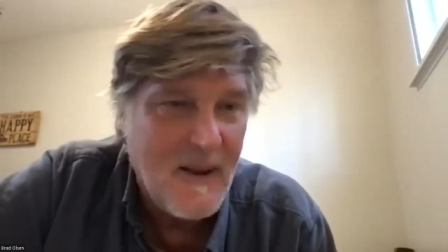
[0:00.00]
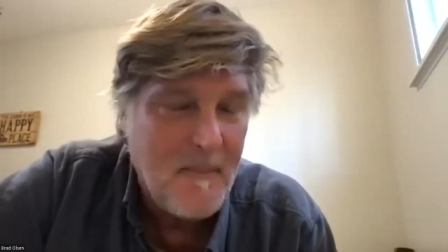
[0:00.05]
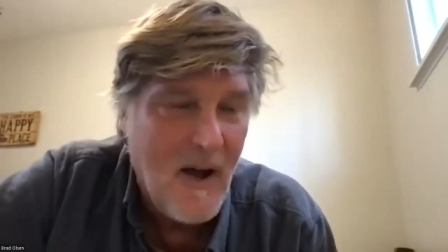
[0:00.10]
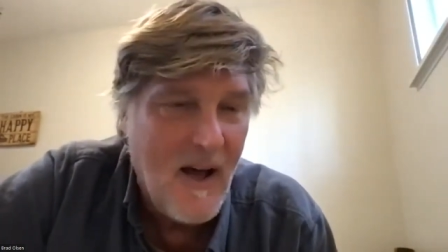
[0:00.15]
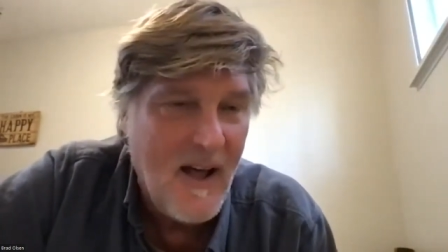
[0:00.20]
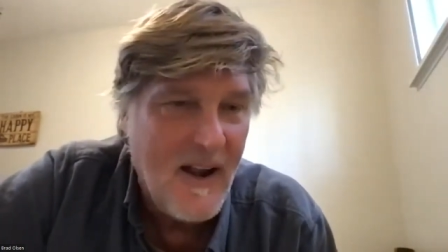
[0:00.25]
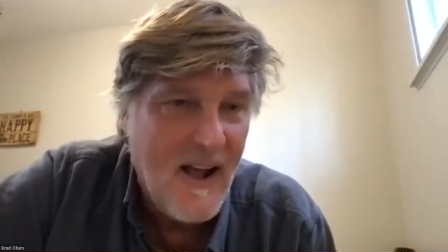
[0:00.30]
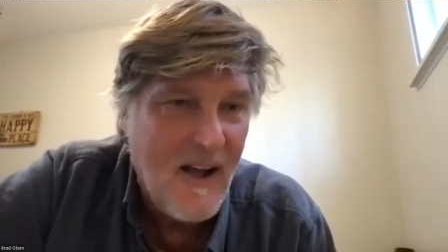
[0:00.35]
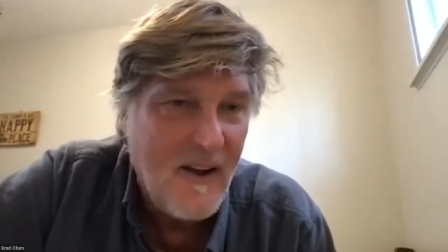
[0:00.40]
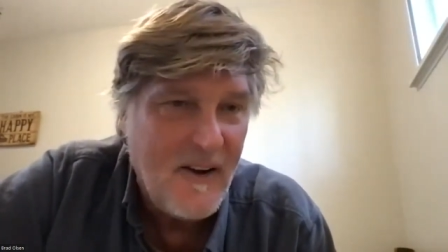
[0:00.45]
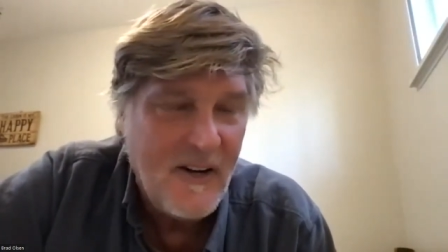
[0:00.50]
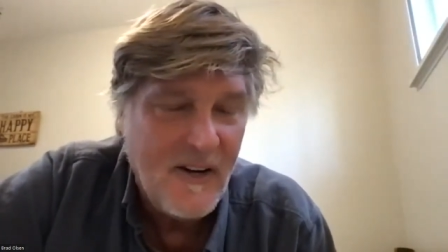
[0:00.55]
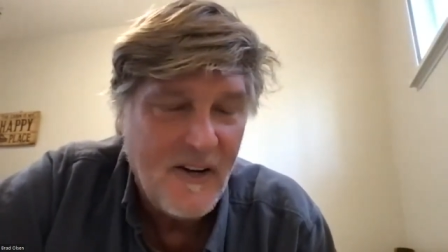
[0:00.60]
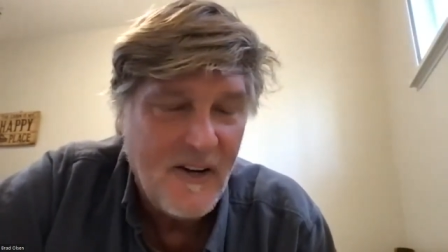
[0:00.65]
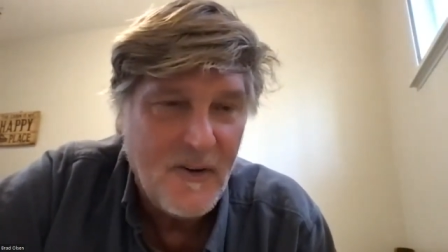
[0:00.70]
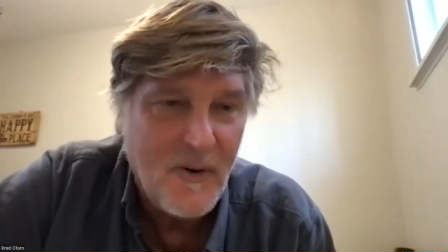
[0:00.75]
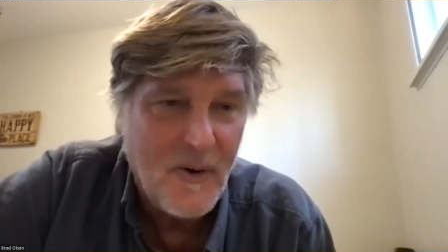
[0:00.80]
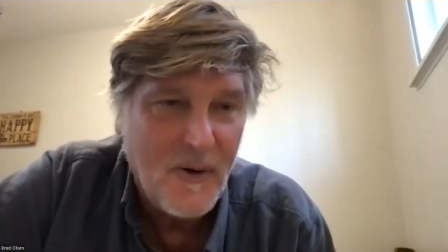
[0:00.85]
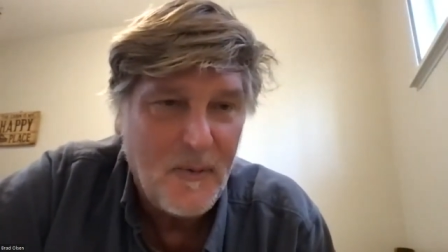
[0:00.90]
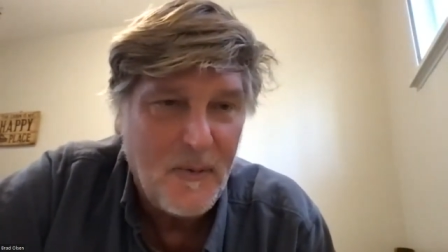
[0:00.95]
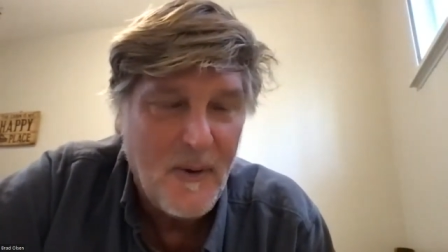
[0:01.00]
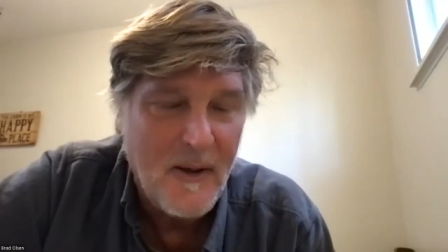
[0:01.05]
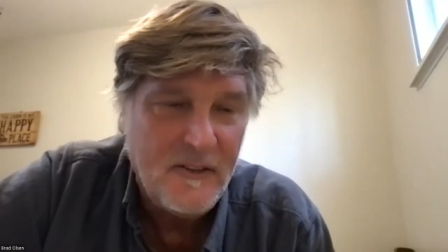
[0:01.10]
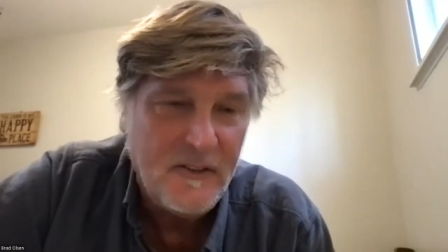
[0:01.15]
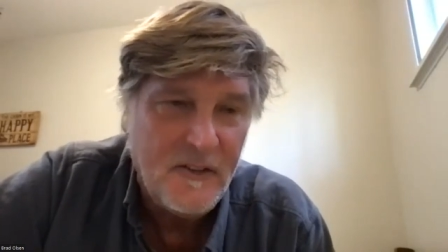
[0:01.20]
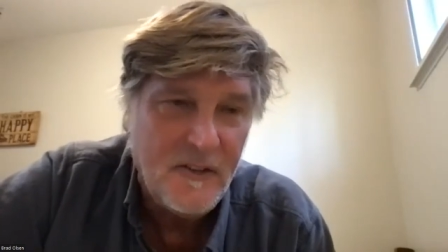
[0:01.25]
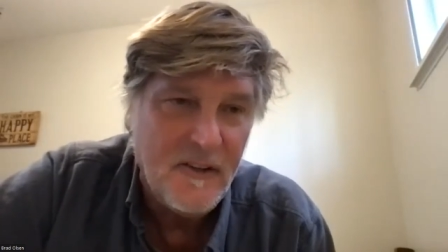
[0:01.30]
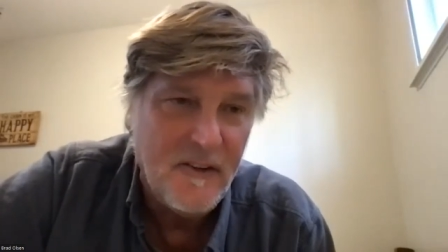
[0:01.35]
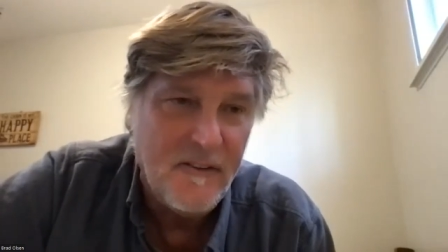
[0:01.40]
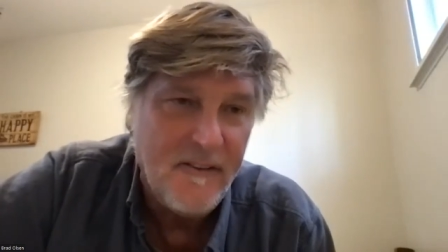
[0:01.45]
bought out here in
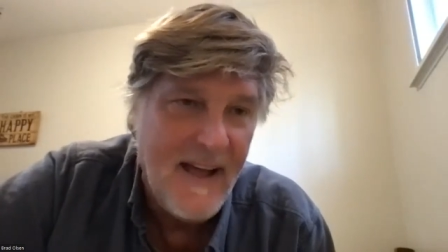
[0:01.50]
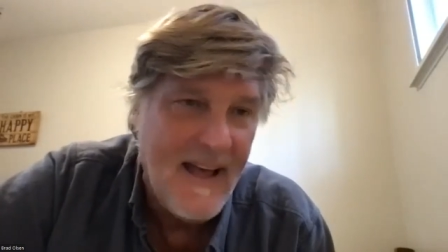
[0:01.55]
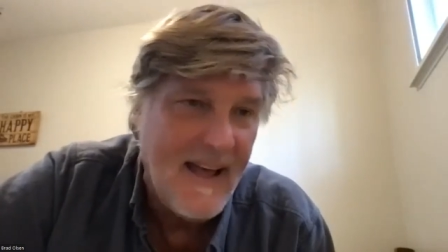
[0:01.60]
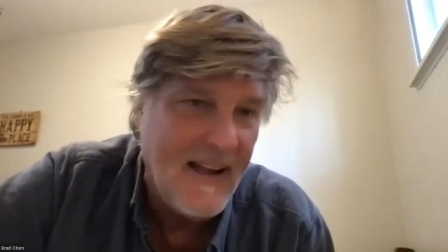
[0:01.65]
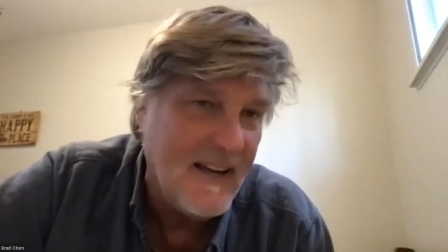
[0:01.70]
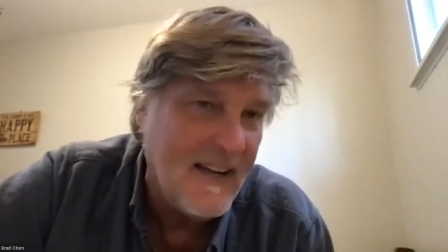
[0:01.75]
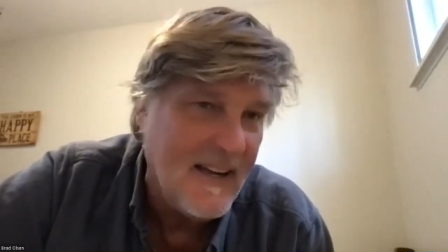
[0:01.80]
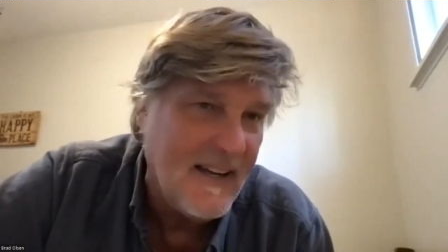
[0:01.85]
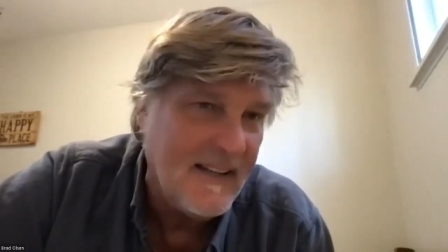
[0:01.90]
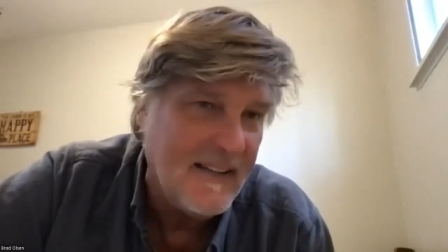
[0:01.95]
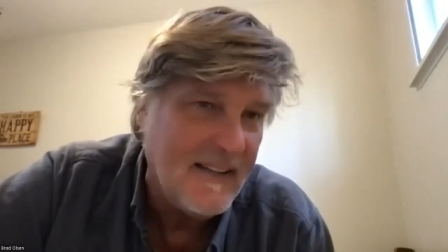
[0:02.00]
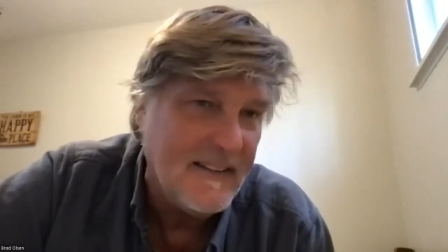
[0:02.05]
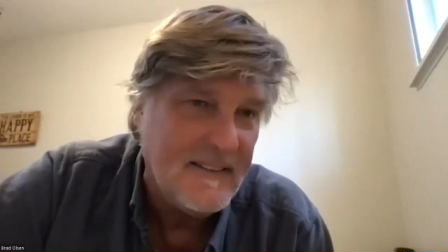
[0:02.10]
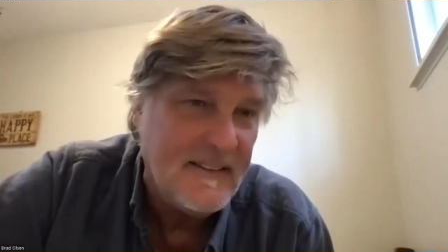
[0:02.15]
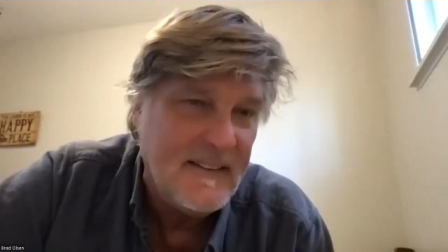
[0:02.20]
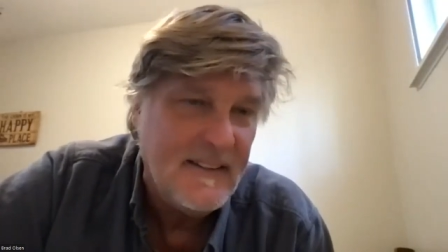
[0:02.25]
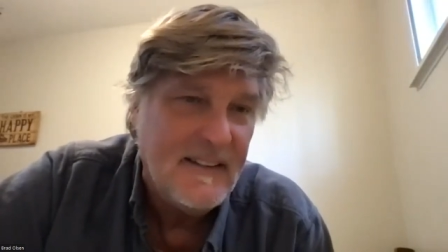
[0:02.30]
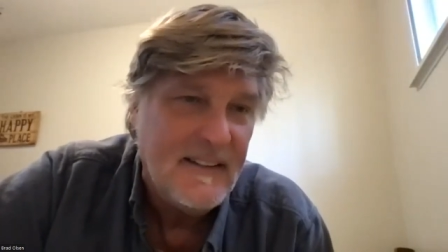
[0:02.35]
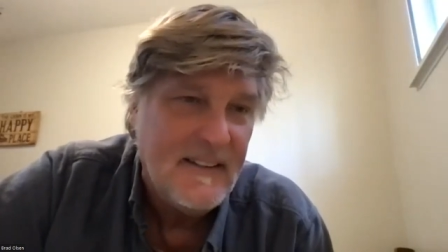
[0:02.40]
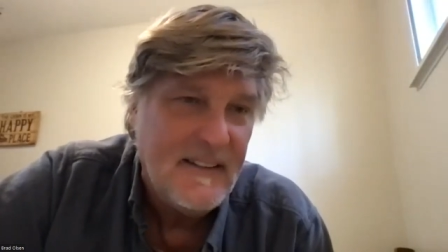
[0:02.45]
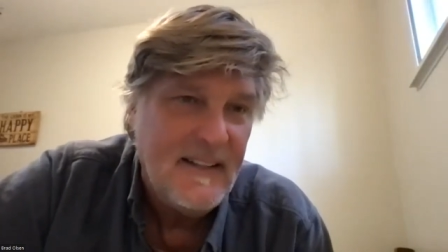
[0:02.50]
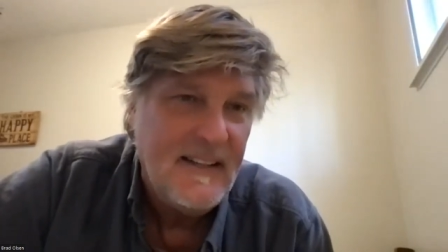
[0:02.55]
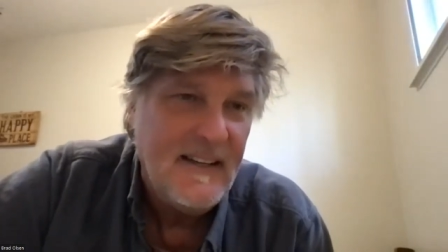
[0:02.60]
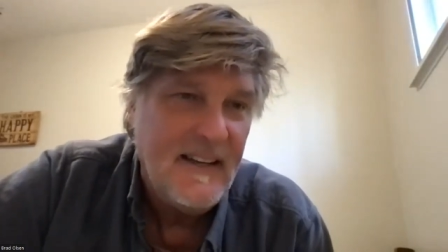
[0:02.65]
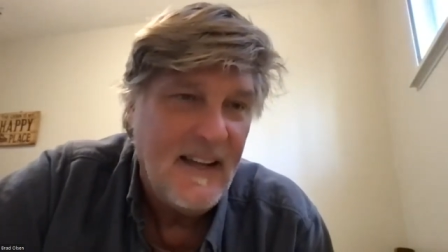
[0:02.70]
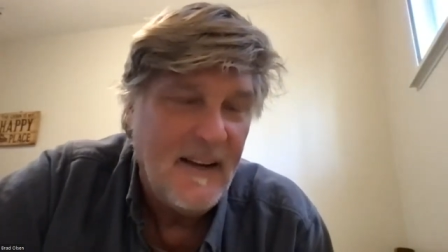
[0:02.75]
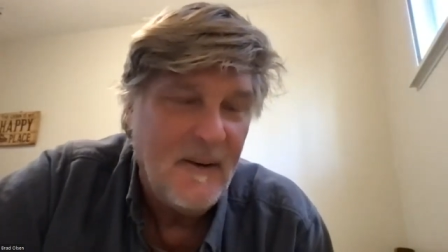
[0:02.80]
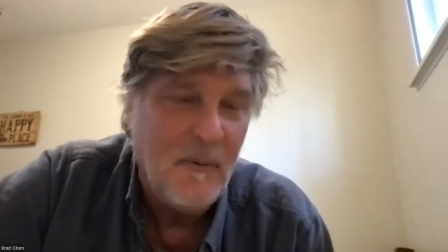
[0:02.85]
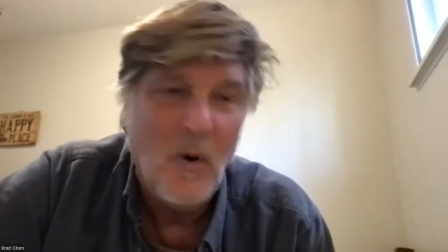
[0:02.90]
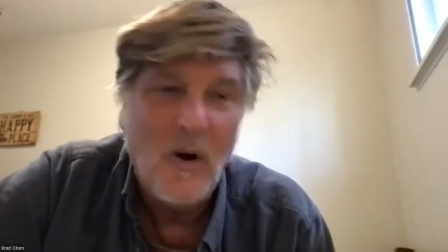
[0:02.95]
northwestern Nevada and
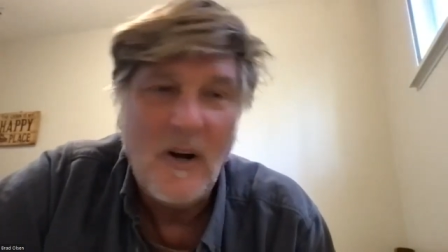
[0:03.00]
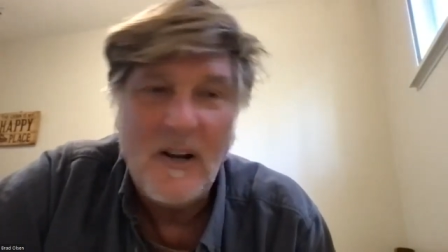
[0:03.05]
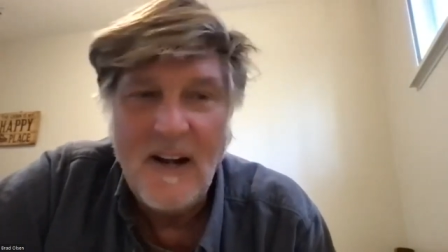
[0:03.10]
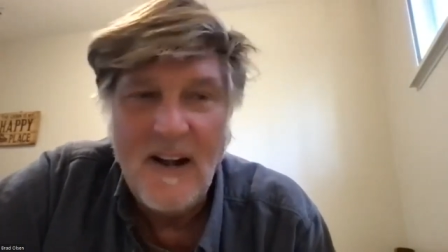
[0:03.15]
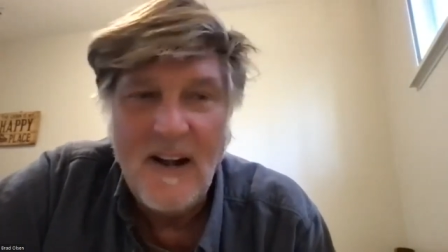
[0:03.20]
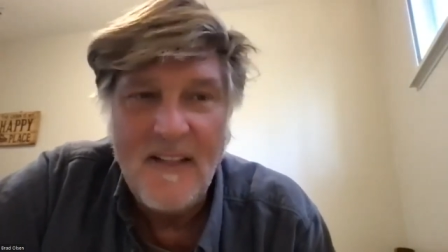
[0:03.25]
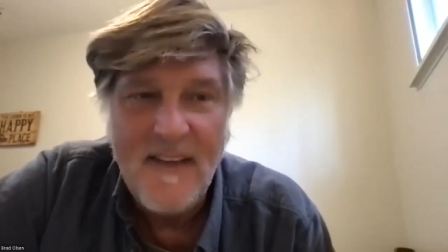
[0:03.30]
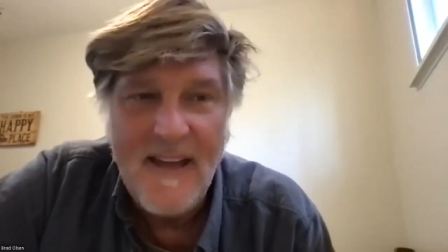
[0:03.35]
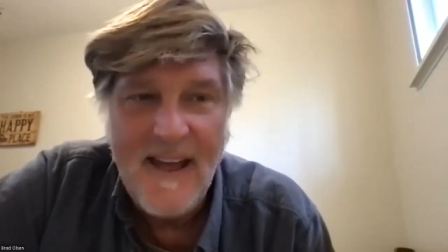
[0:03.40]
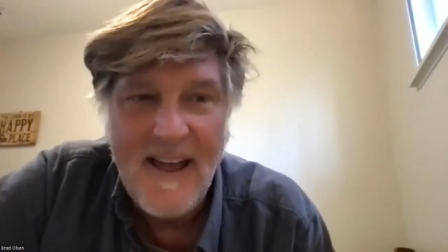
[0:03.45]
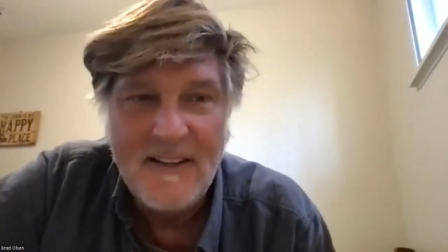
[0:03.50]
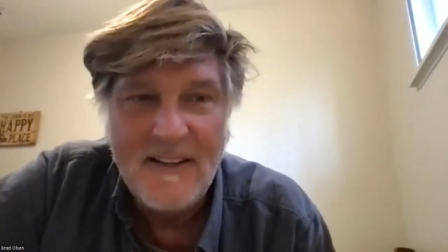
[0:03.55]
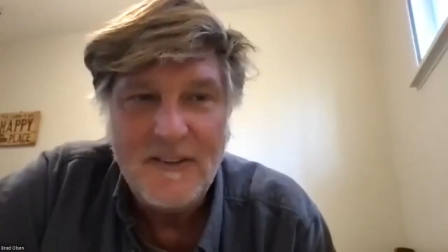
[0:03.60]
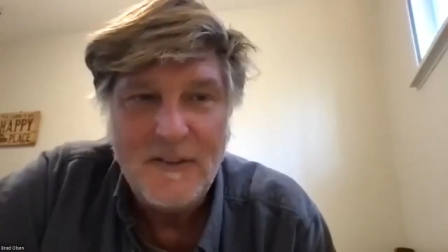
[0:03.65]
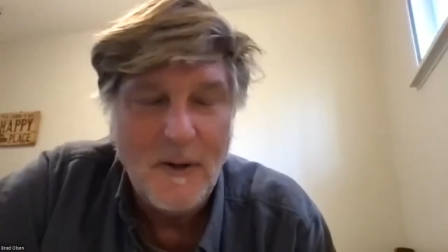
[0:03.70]
and working on that.